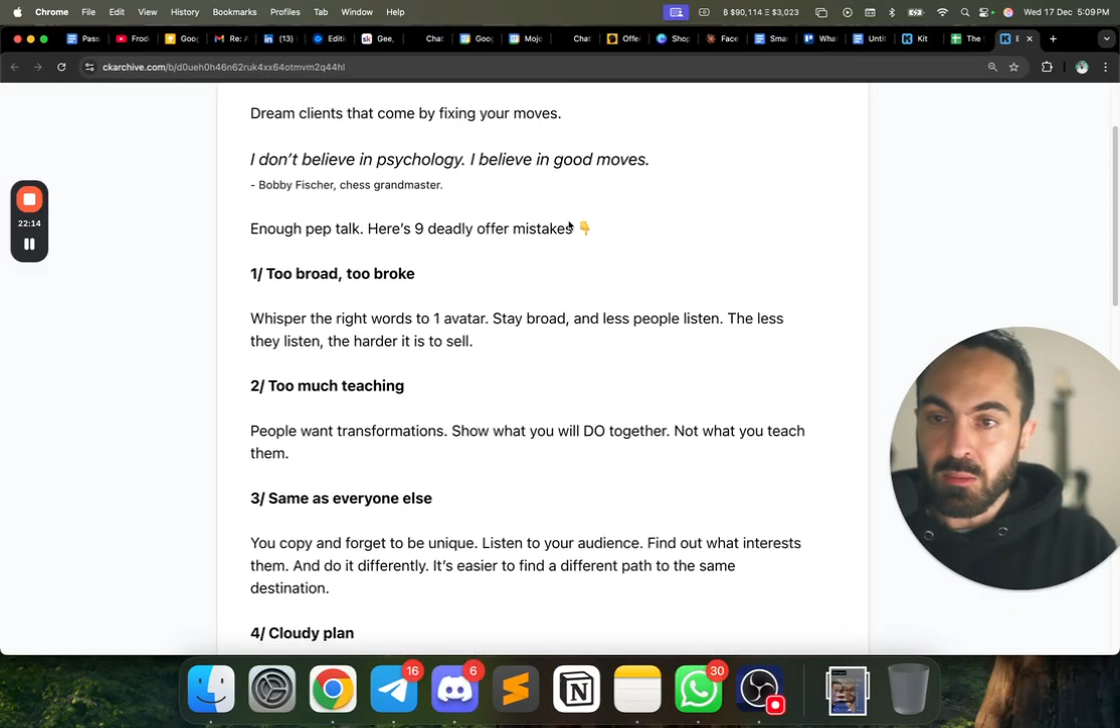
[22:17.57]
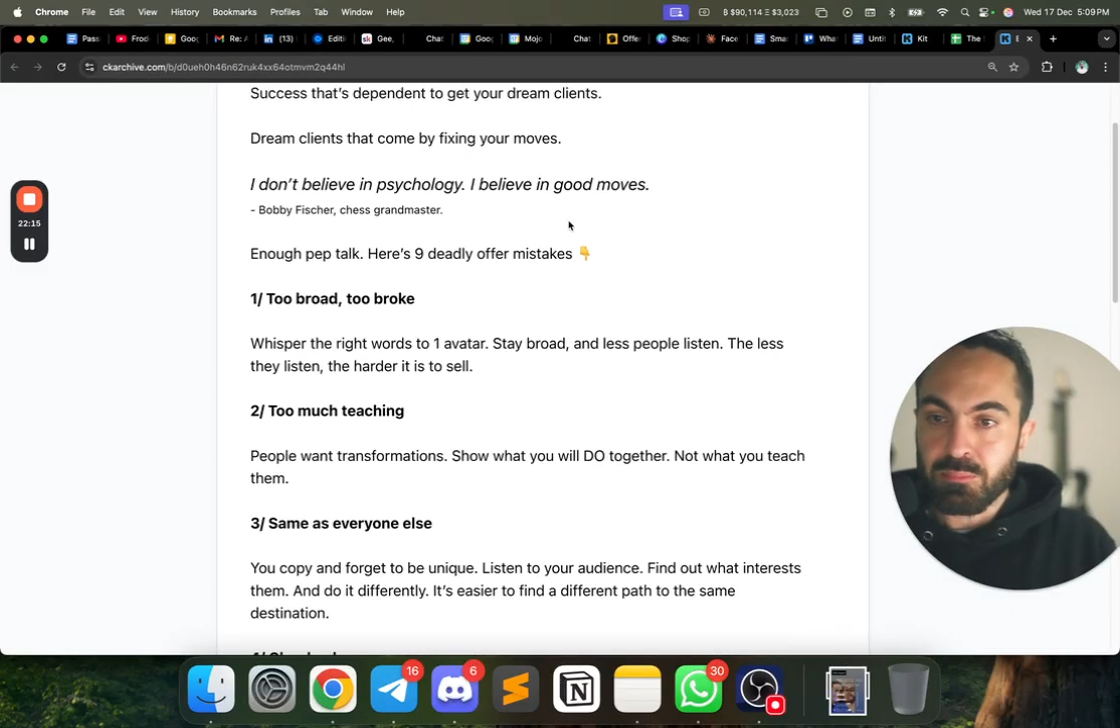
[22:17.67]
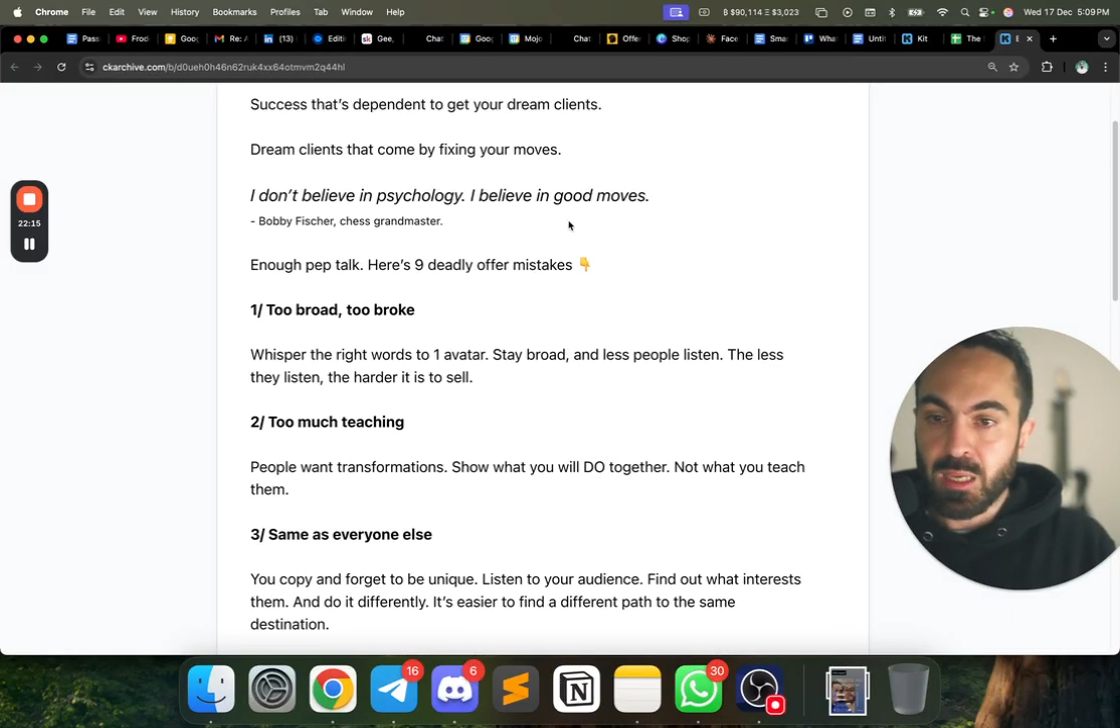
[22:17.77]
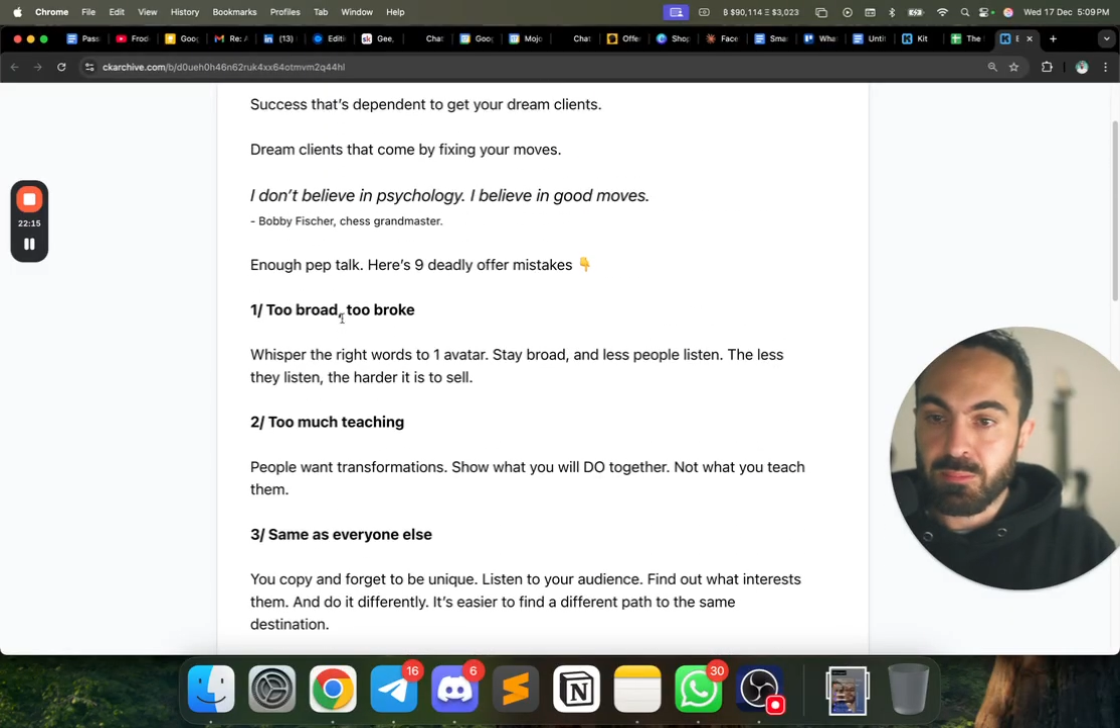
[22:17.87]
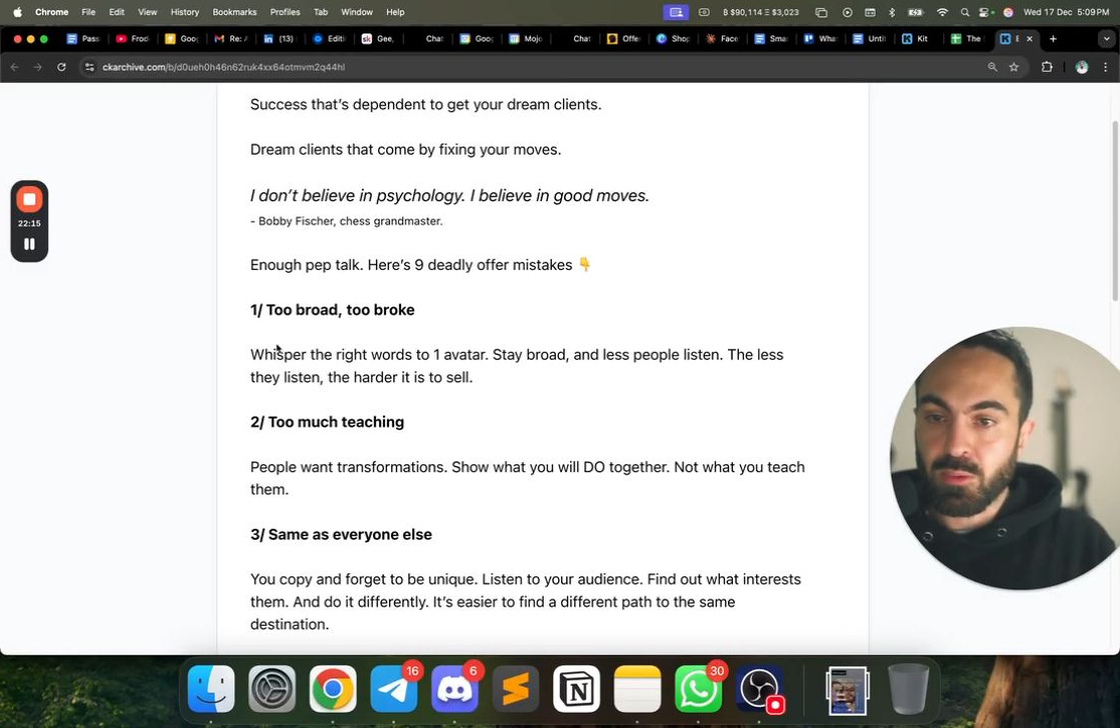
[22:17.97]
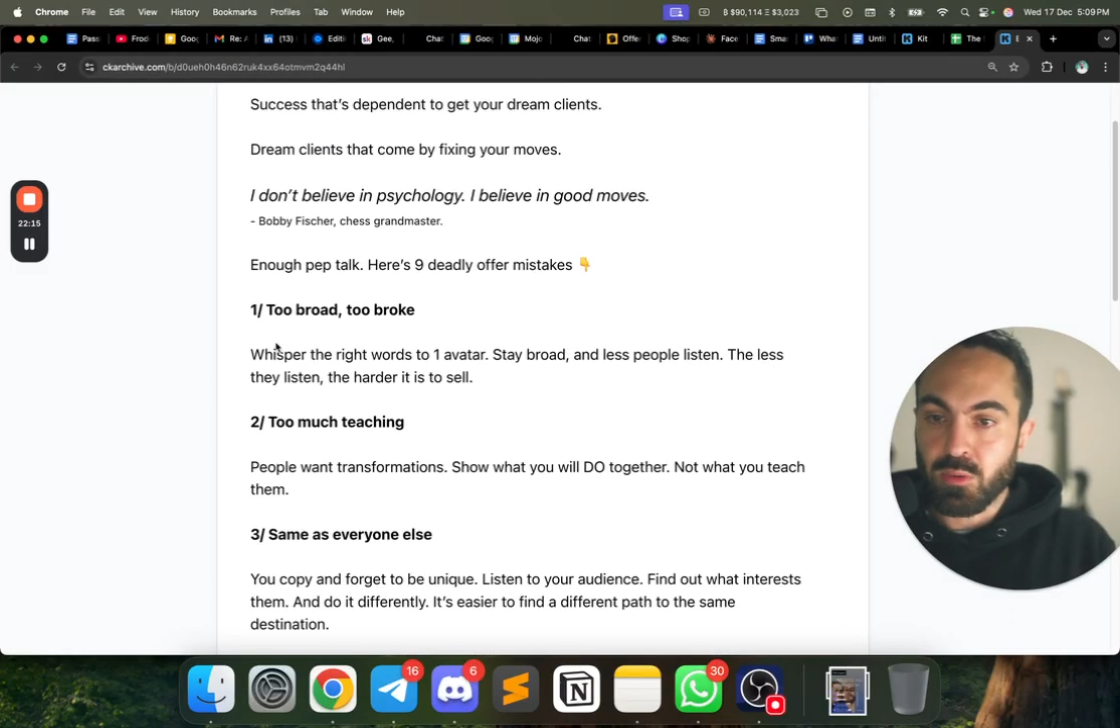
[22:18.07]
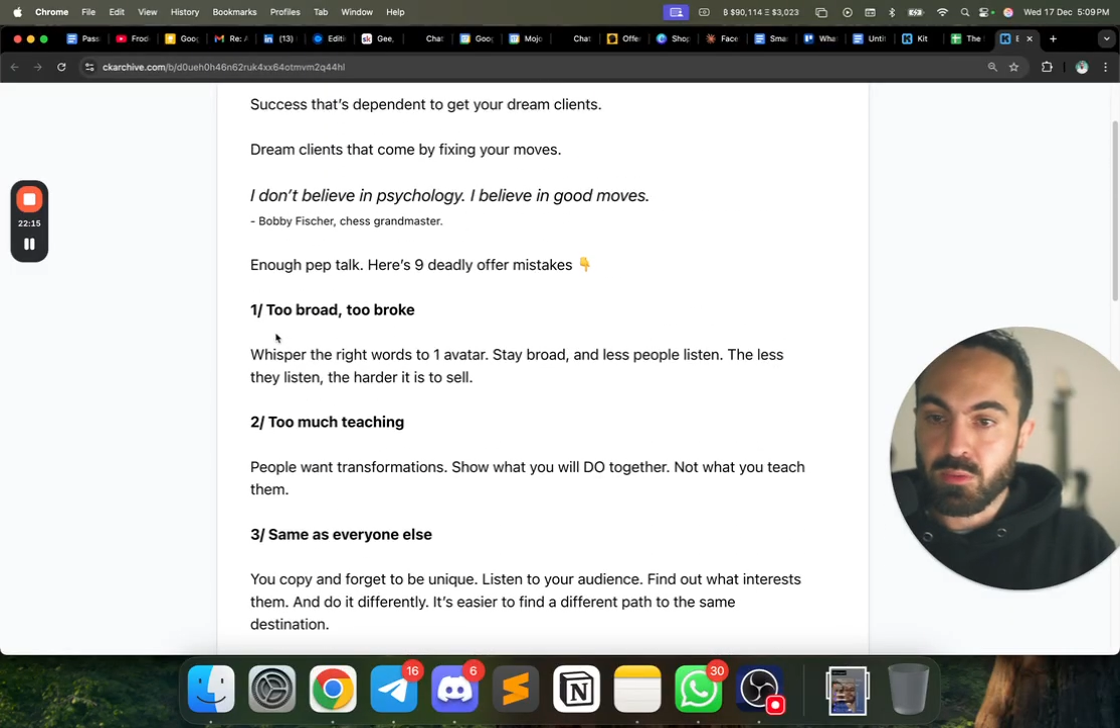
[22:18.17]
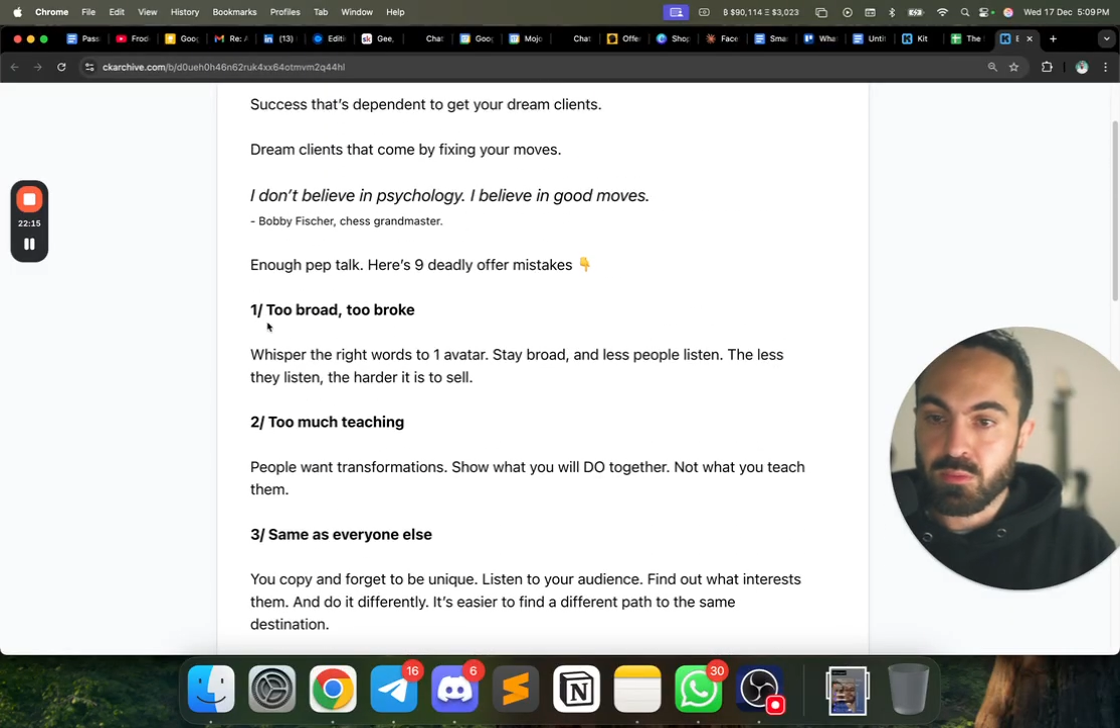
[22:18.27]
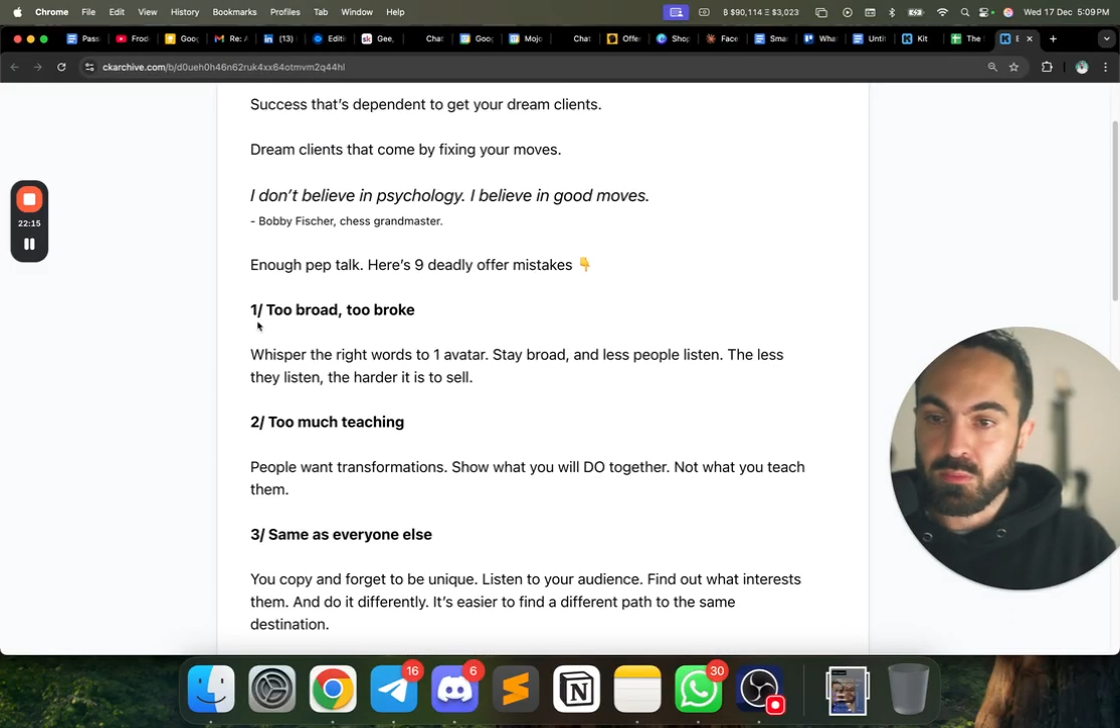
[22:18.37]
people